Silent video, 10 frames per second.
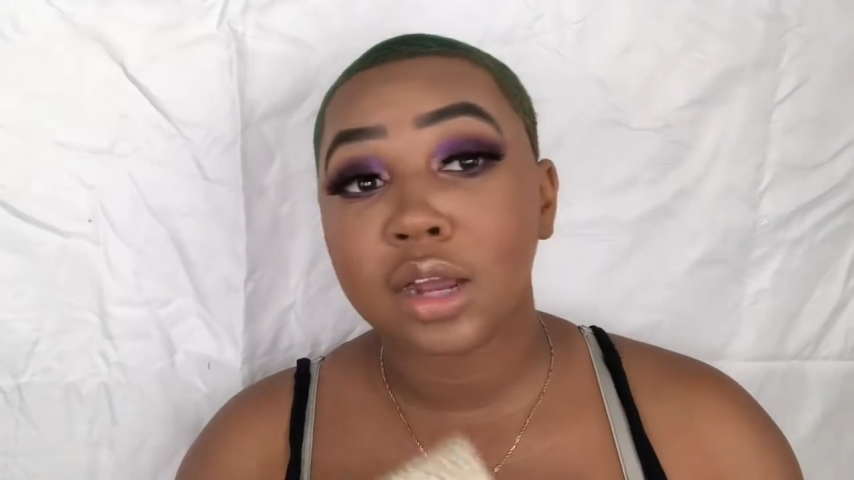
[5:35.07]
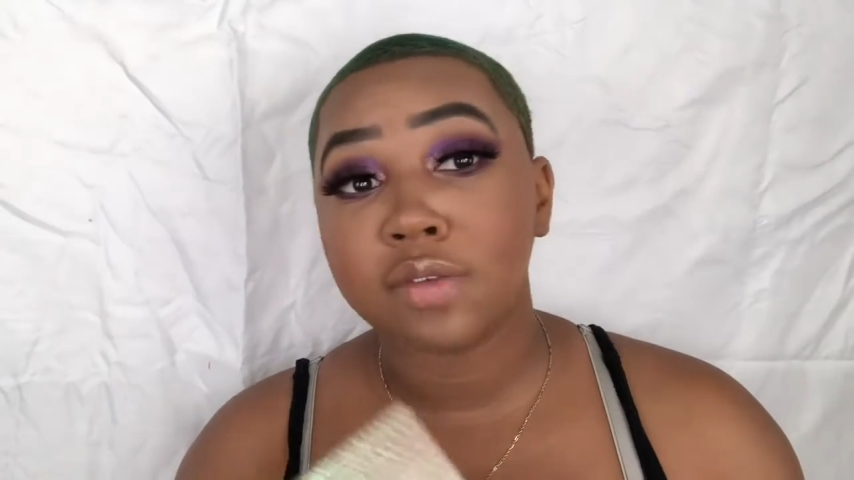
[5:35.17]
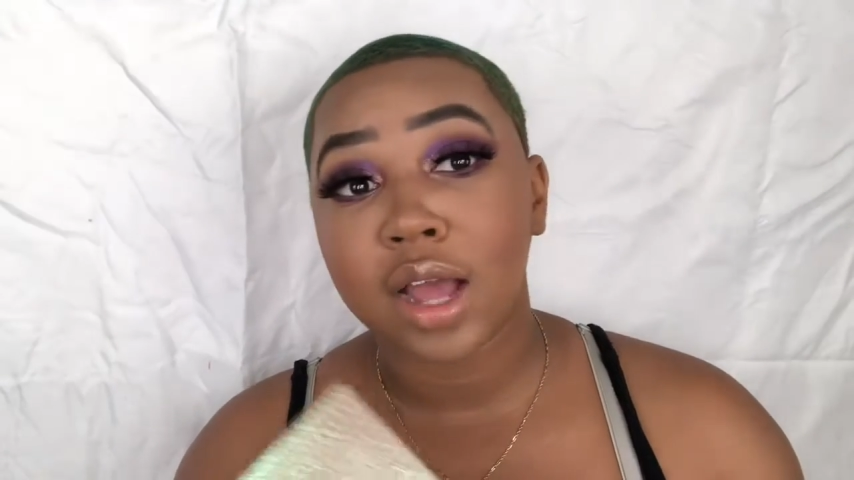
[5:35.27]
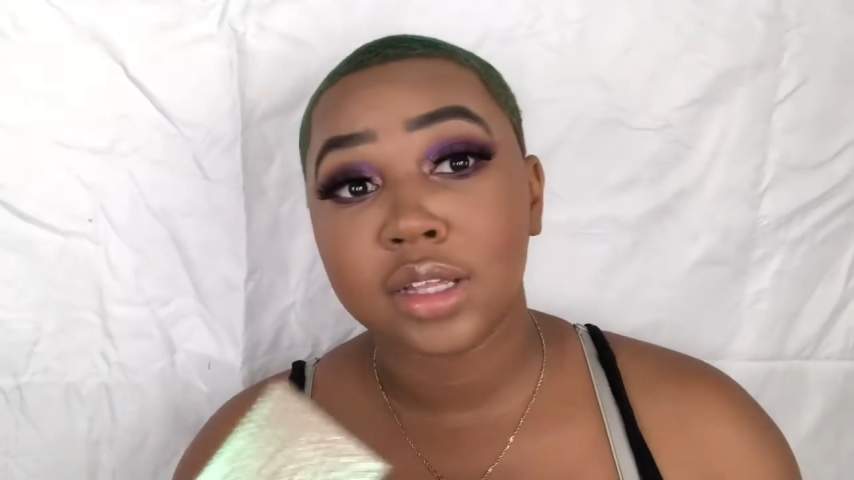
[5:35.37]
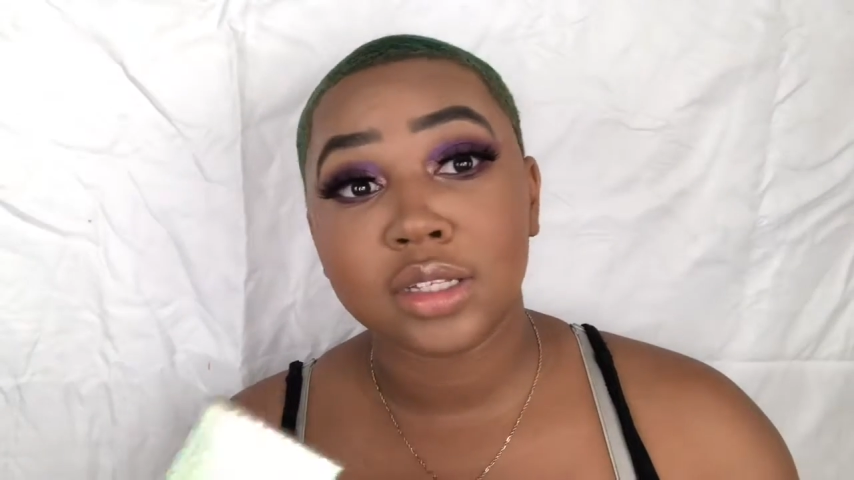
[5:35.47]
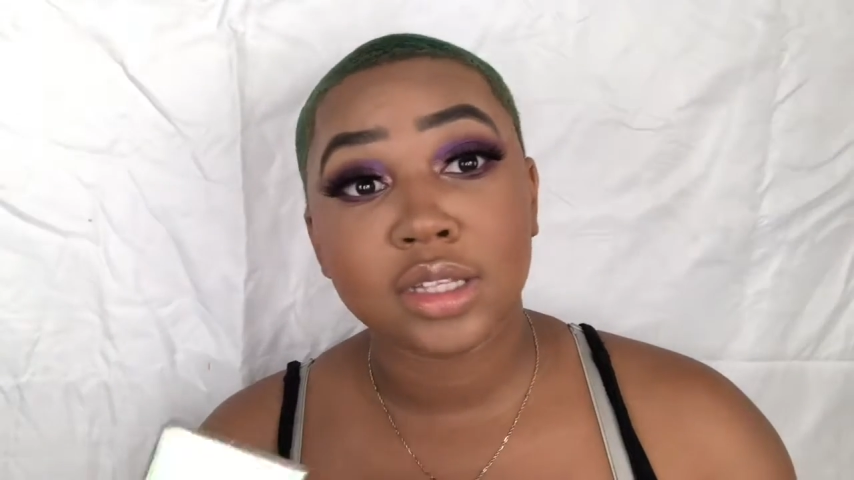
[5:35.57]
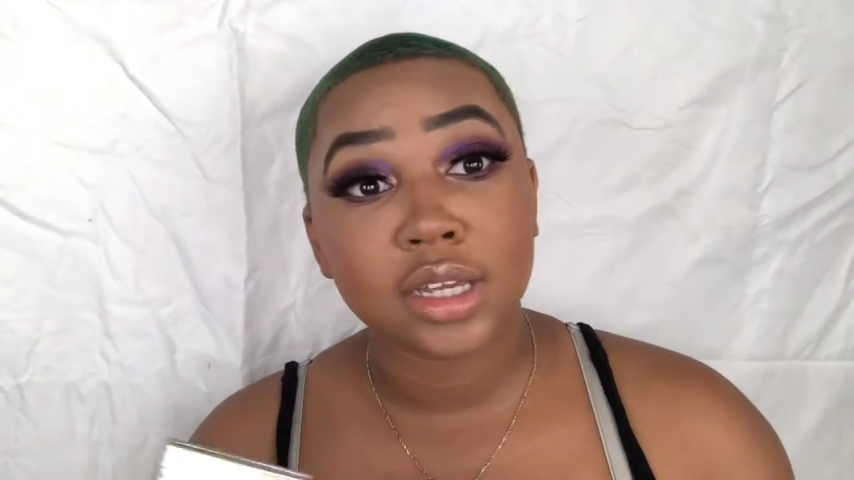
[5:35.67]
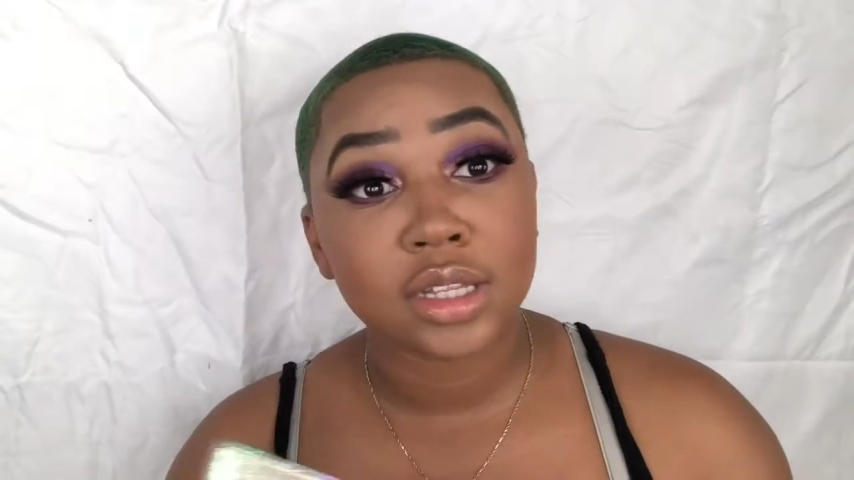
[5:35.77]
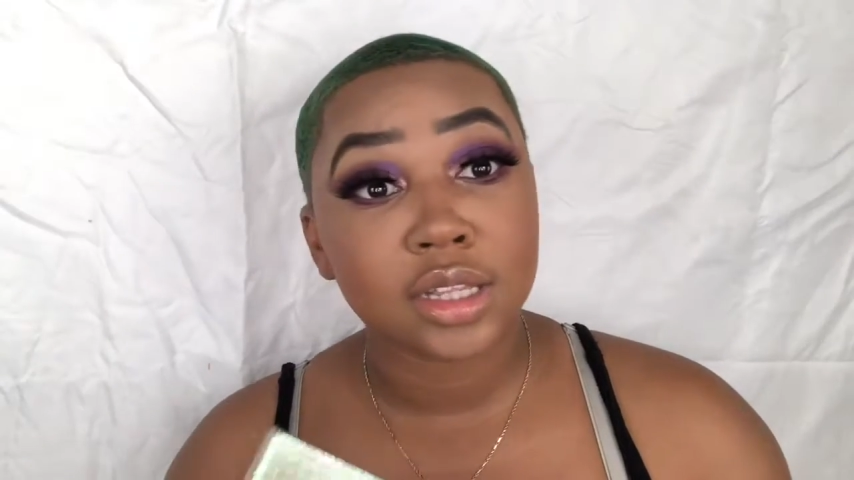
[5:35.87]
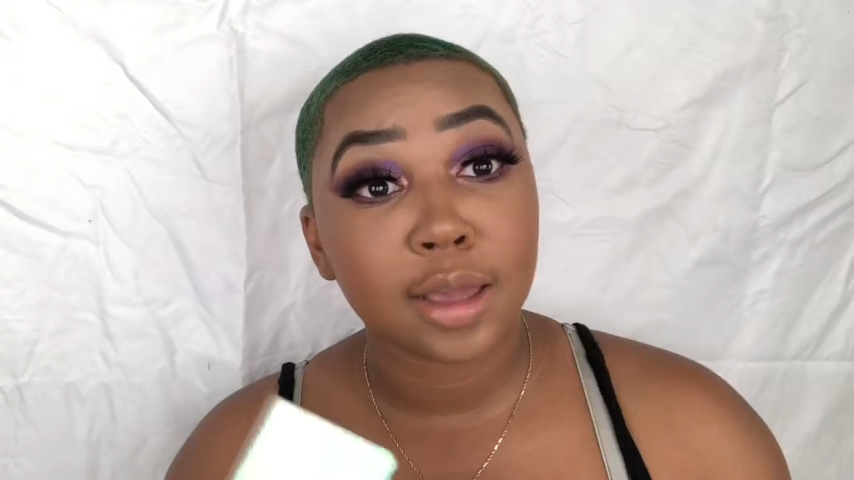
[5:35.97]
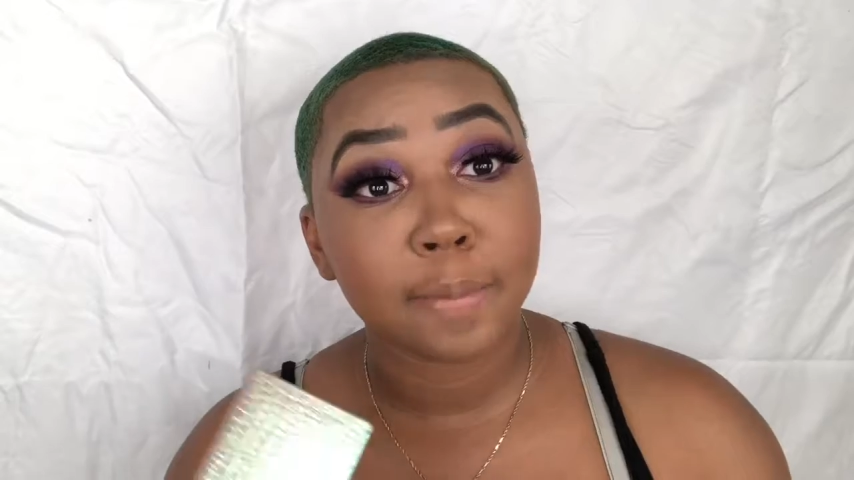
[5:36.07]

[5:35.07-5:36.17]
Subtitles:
I didn't see anything